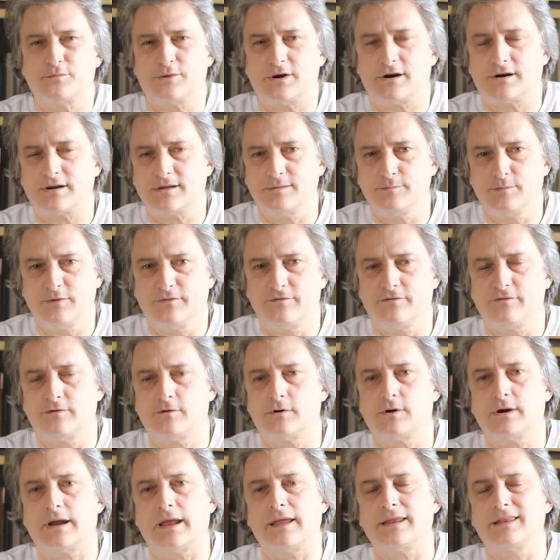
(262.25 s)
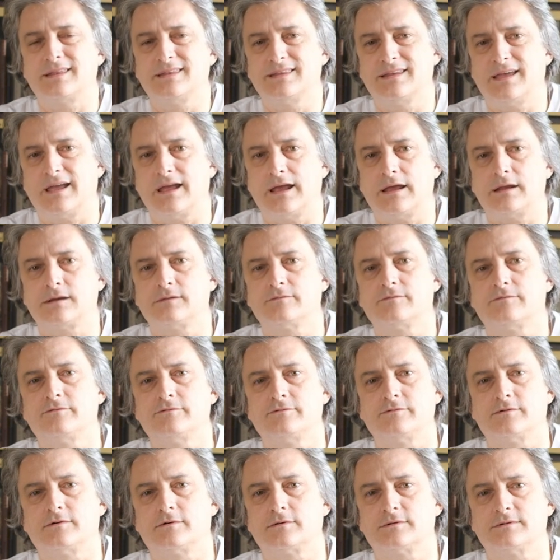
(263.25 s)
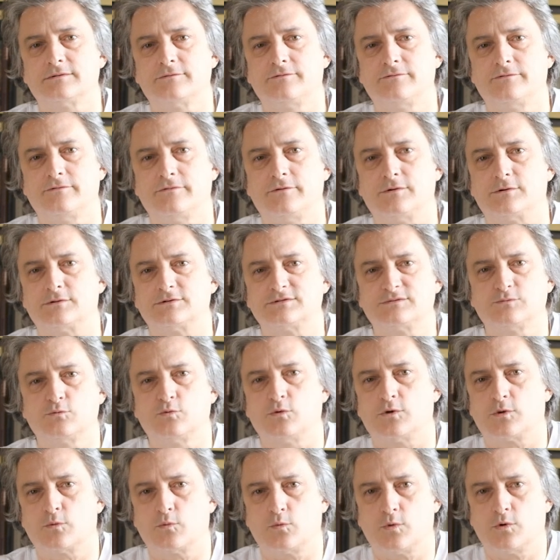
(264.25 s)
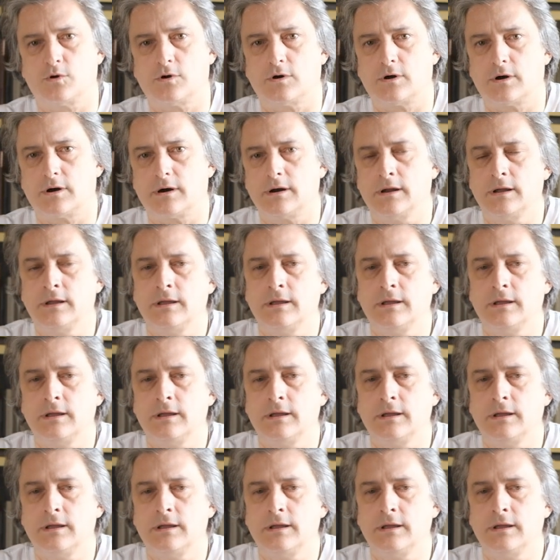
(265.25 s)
market before and then for the First World War.